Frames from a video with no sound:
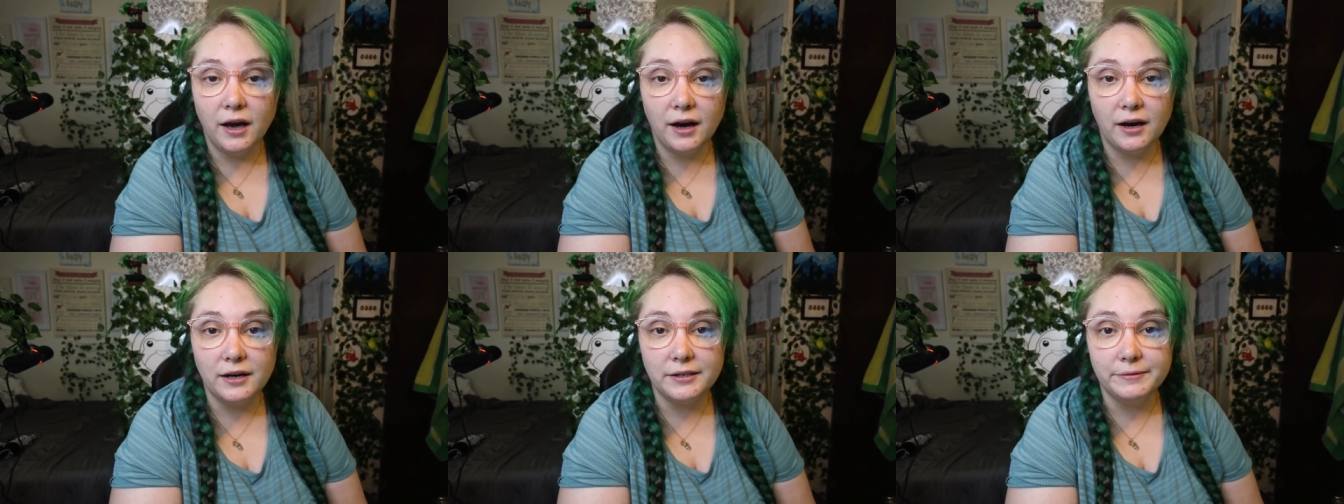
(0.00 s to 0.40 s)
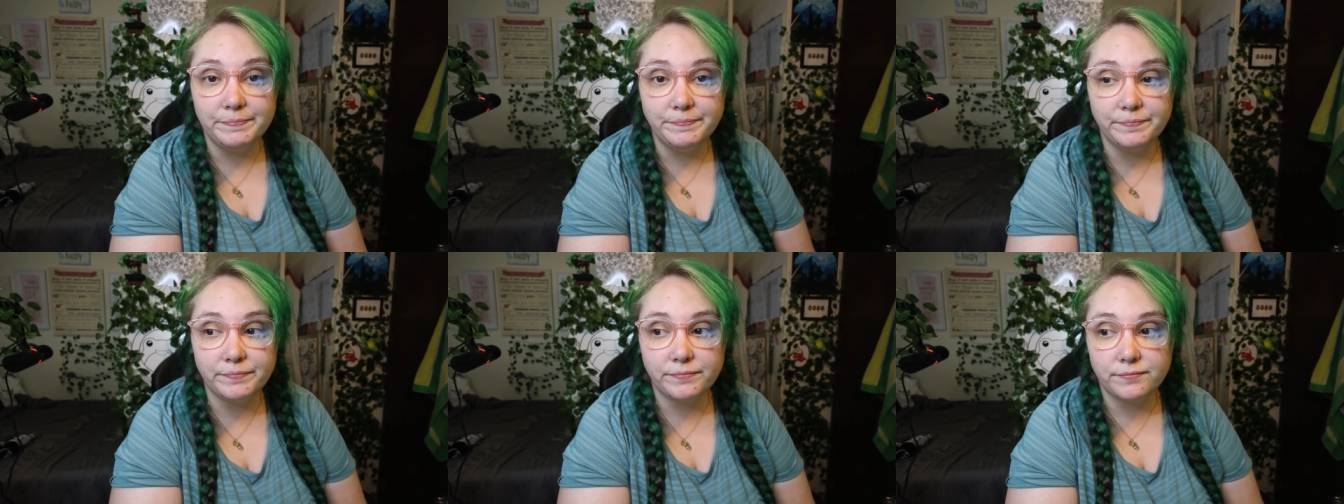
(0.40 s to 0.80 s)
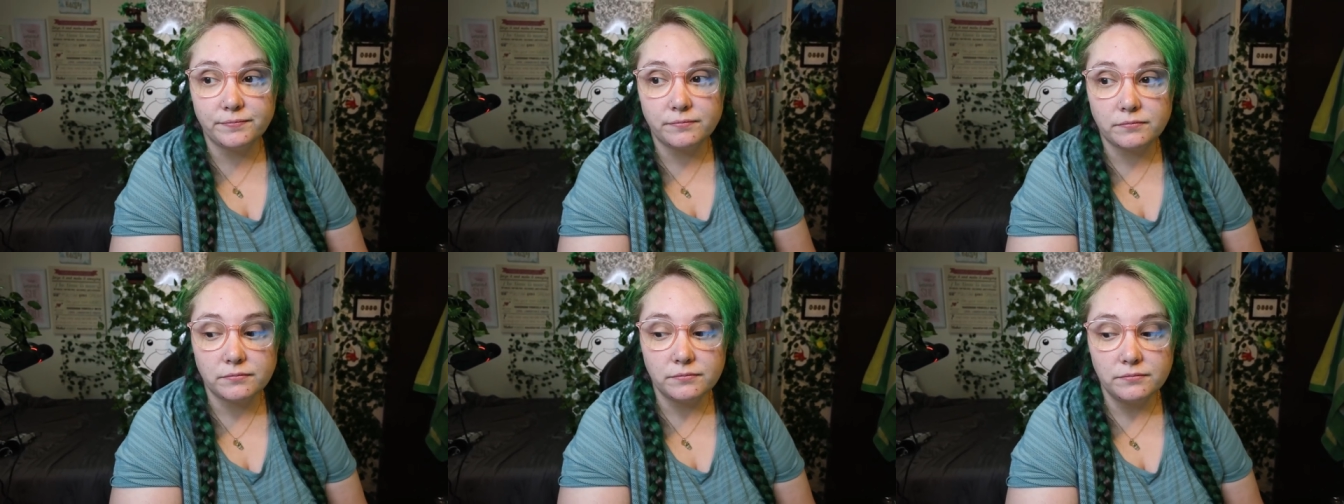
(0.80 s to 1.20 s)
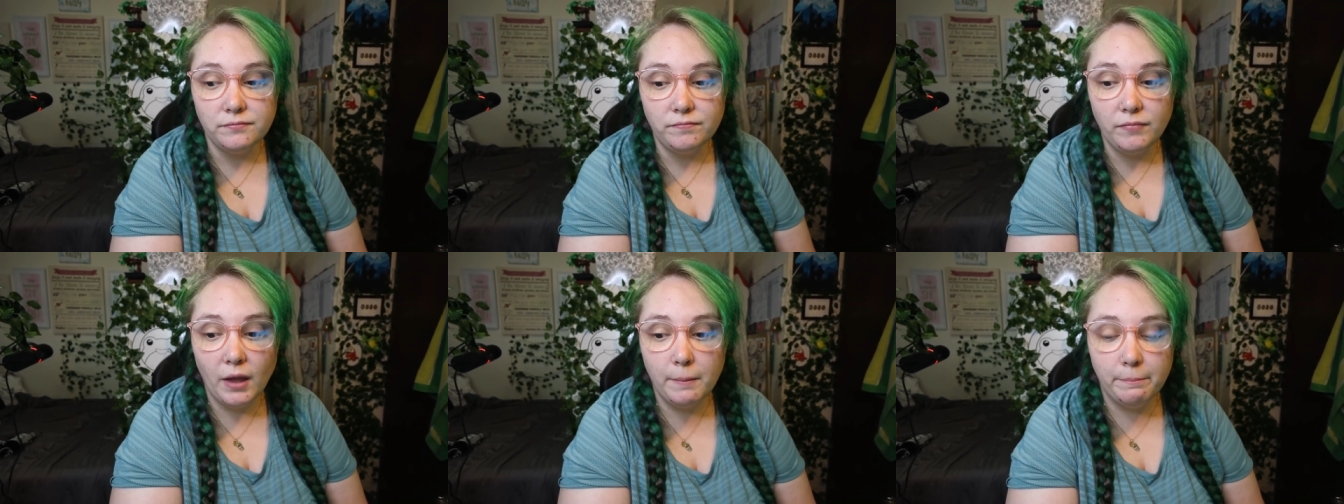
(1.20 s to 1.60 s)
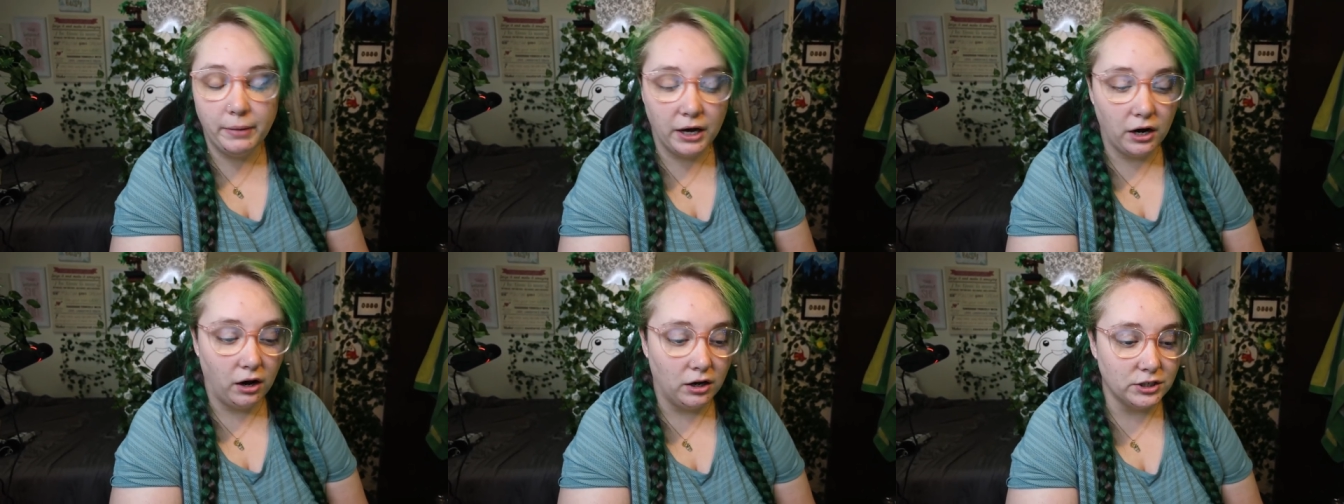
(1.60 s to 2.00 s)
Um,
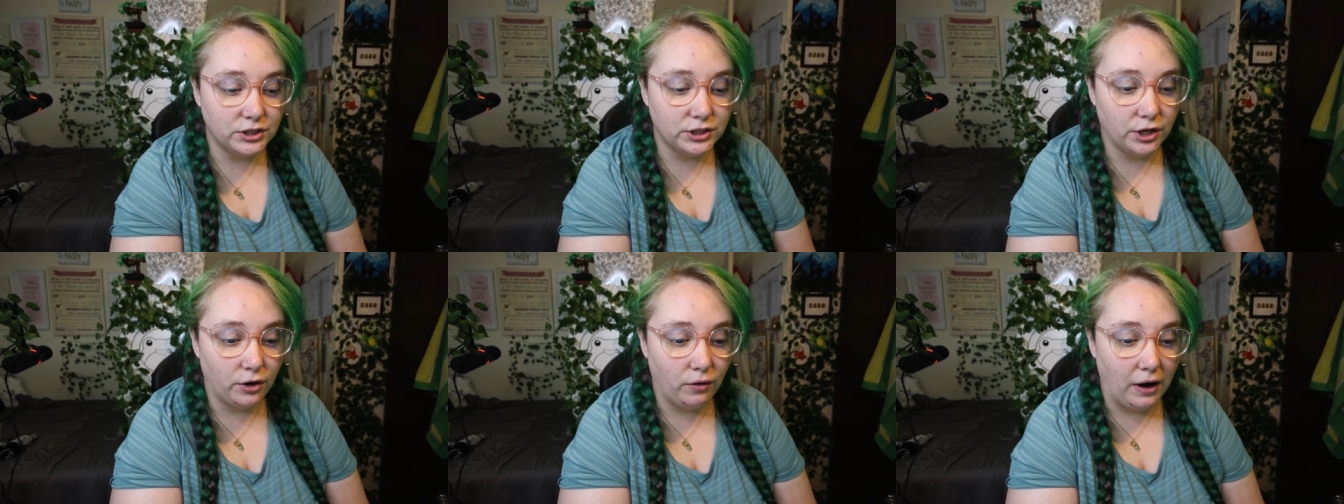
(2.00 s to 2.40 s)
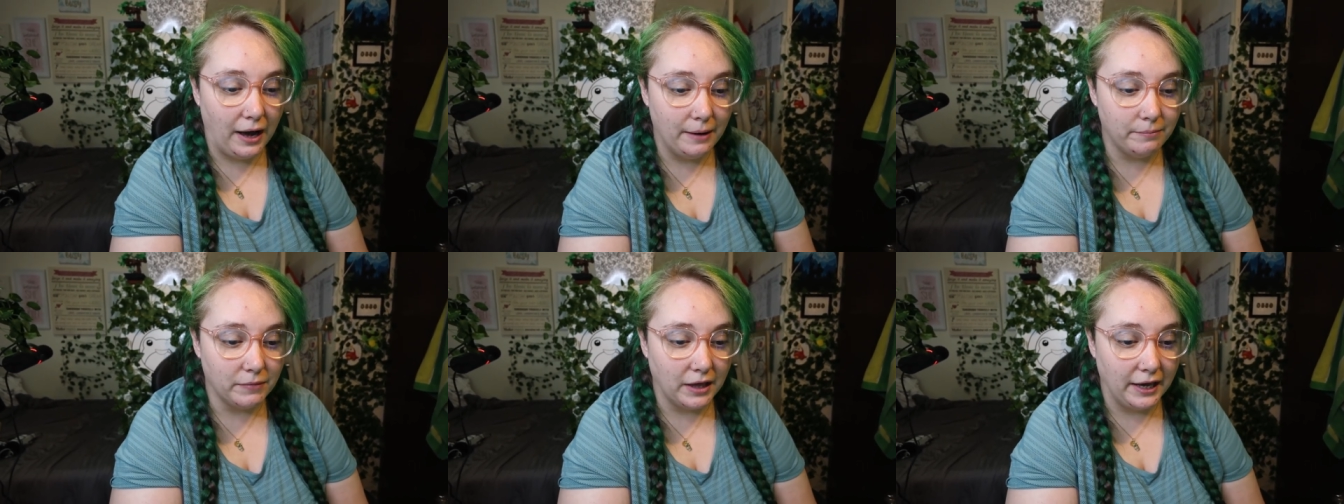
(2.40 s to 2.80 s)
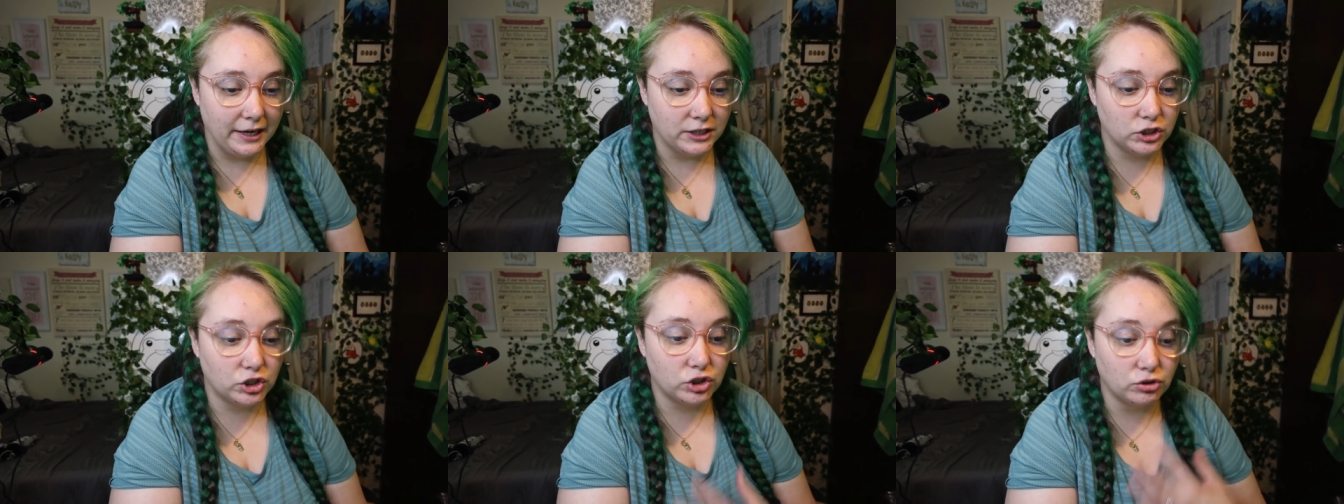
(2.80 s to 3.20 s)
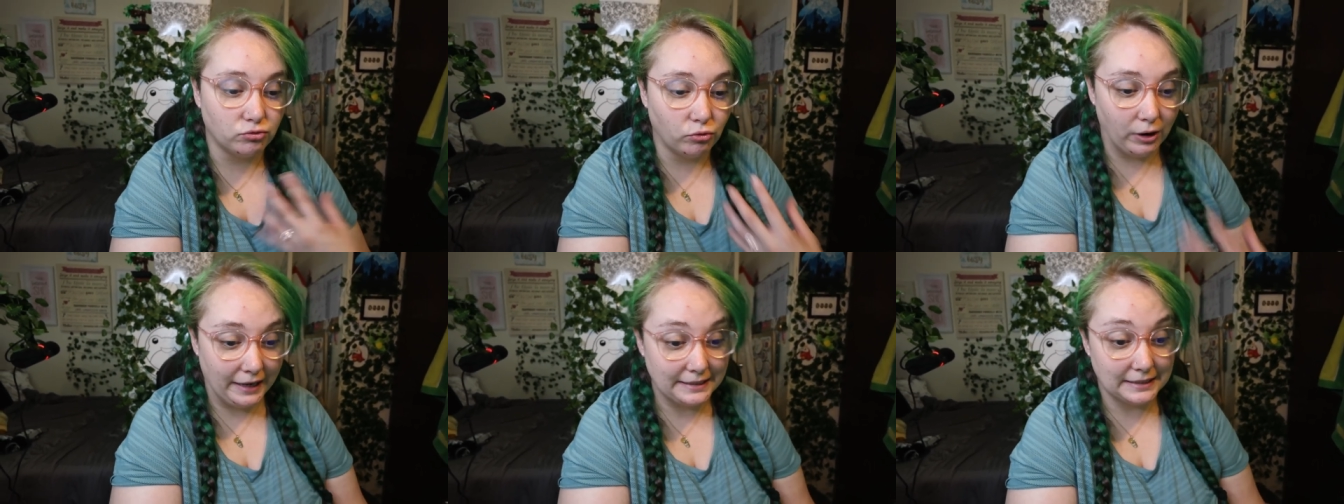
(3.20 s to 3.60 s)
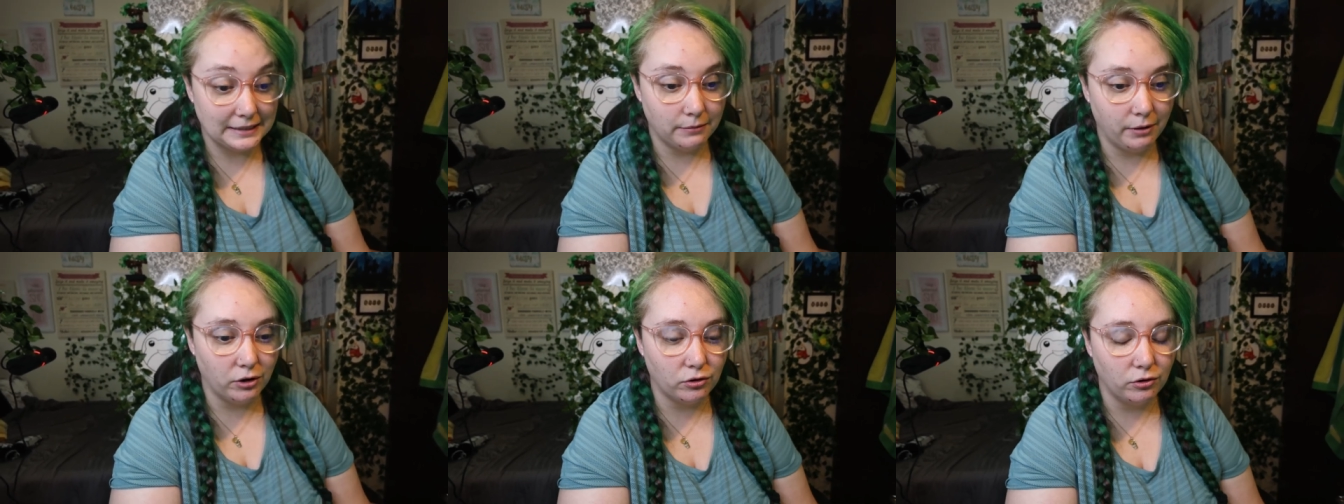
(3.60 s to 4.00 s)
but also I'm like
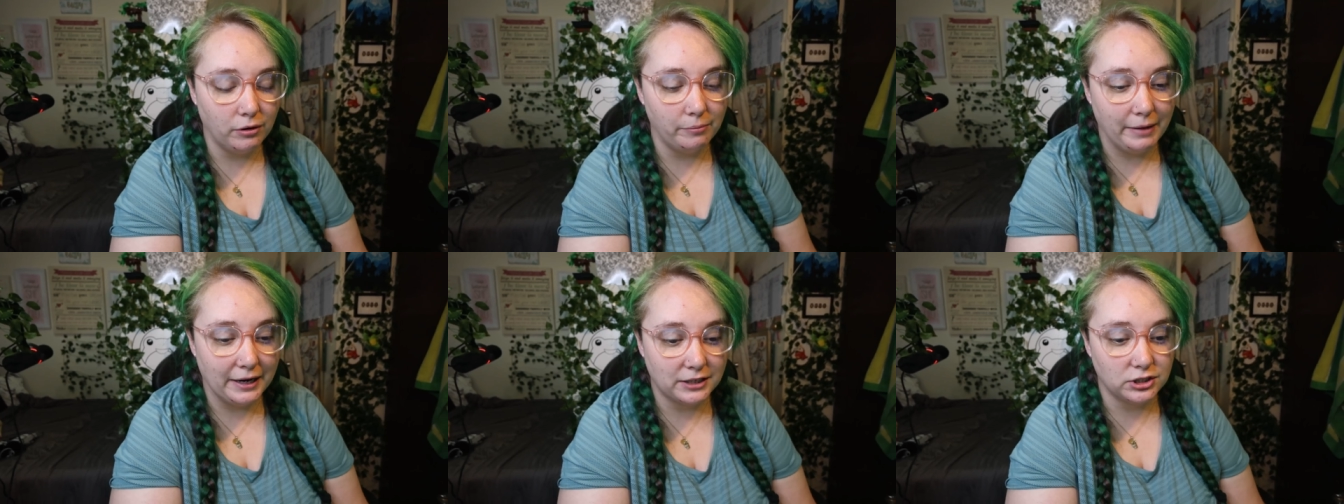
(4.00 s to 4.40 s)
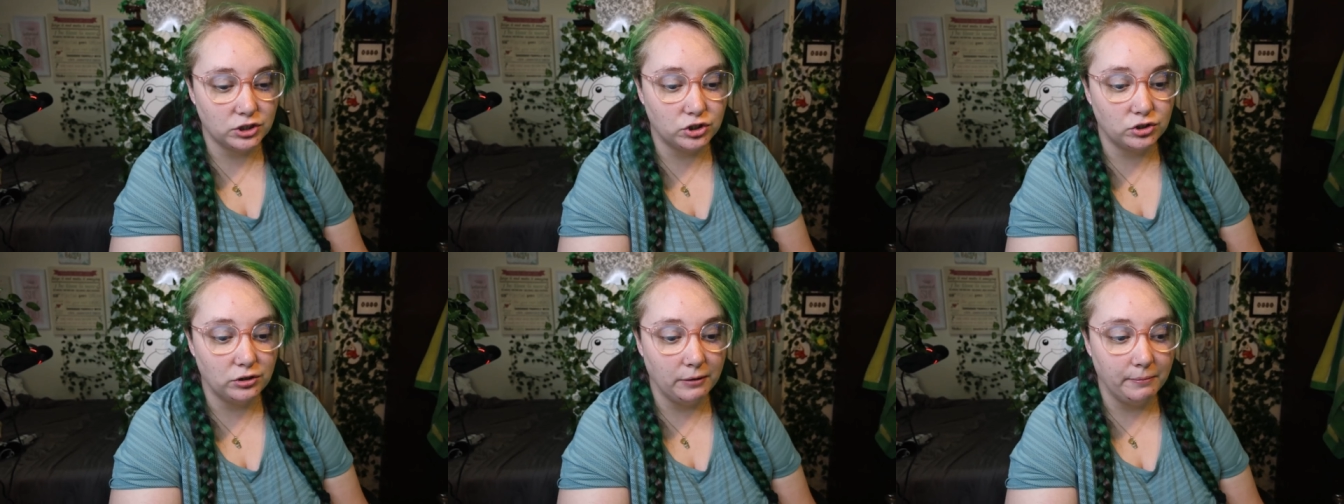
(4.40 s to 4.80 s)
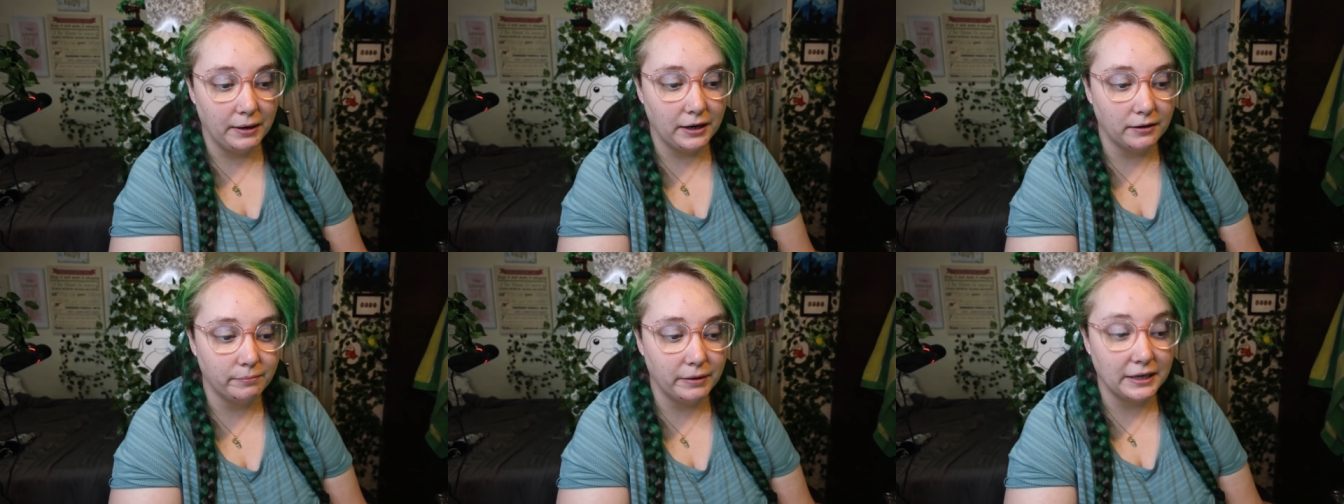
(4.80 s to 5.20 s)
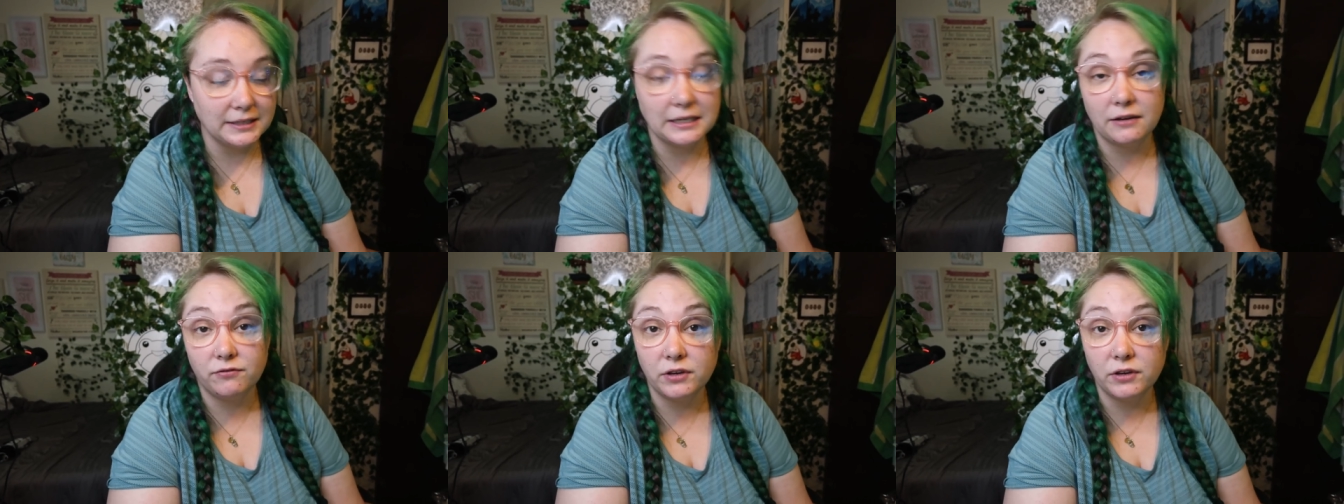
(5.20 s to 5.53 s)
stressed about going back to streaming because I